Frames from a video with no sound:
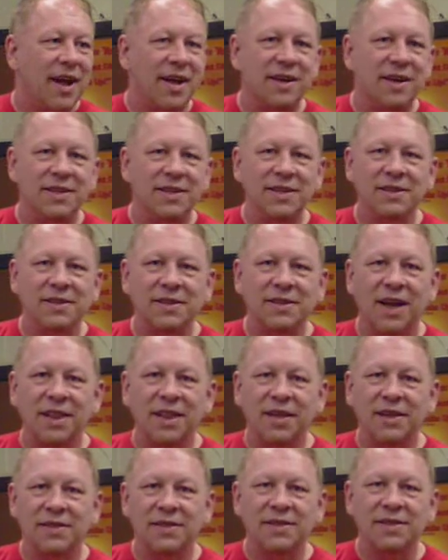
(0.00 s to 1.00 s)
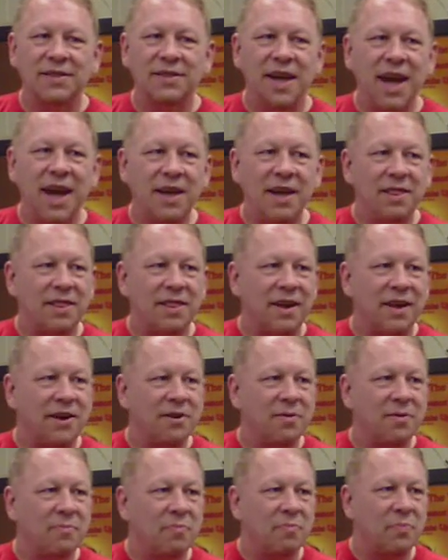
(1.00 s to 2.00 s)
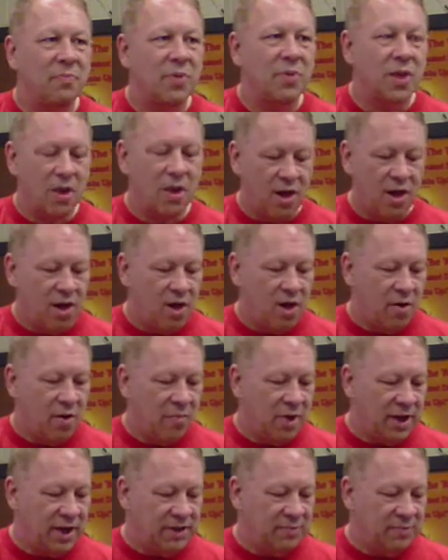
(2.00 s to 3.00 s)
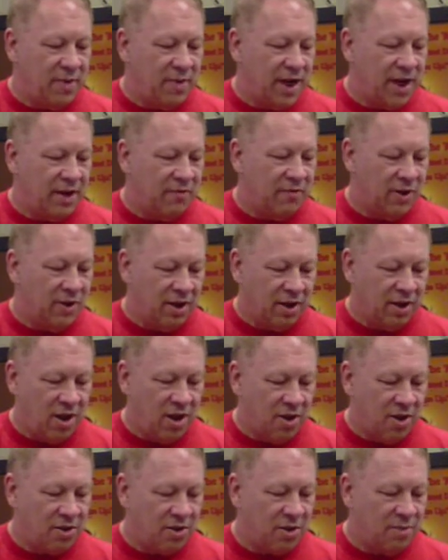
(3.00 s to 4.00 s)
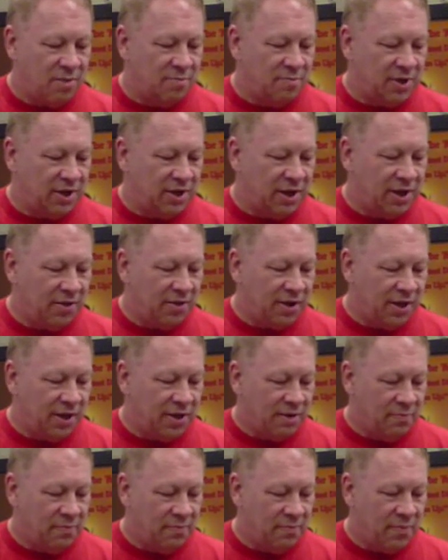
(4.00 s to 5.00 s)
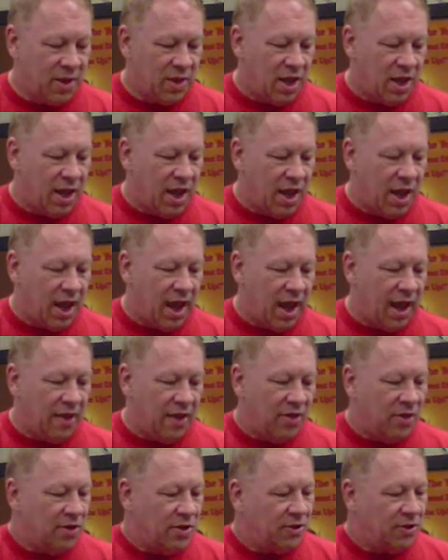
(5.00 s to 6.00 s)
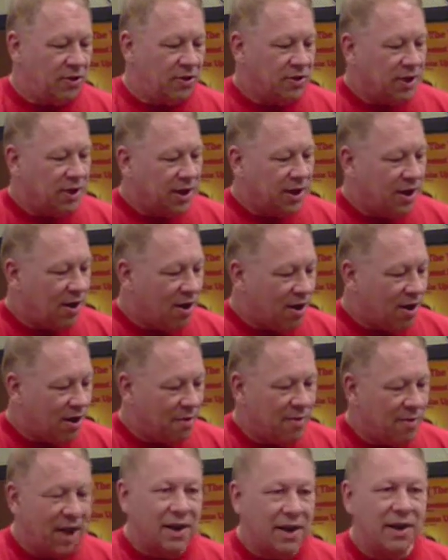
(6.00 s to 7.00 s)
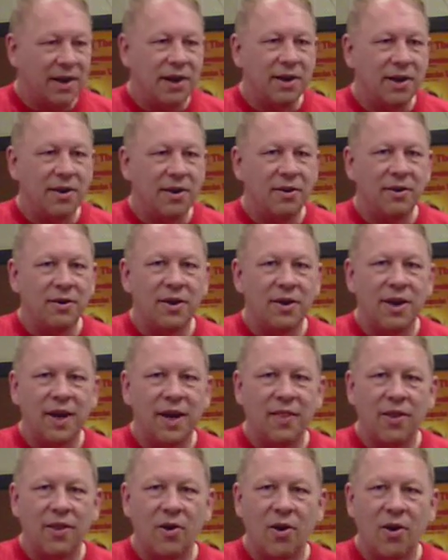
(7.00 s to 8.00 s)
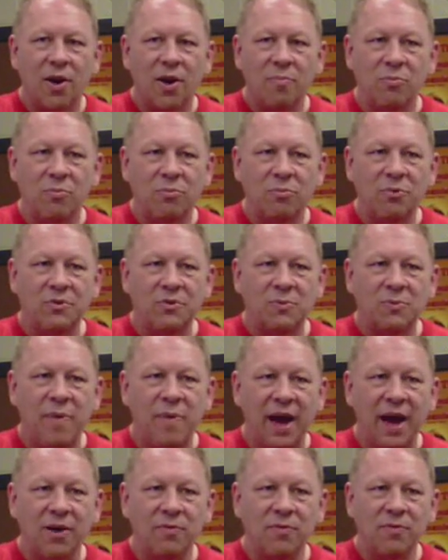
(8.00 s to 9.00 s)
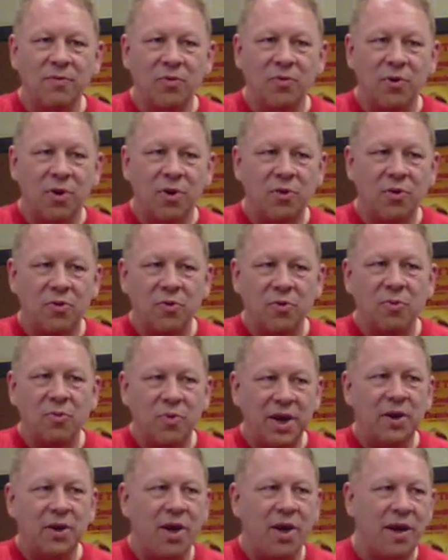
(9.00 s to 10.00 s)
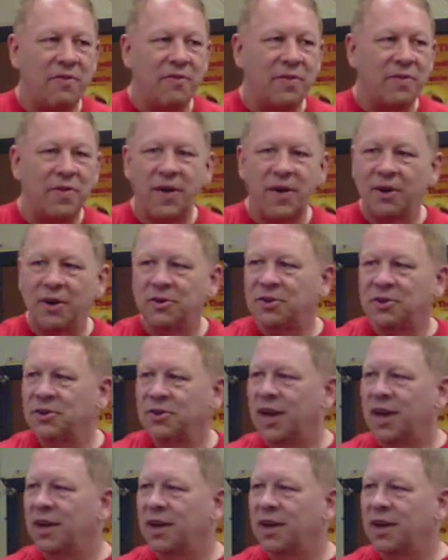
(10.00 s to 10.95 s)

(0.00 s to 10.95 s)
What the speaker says: disk on the inside there, but it's made of a little harder material. And then there's a little arm on here, and the arm moves back and forth to read off of there, just like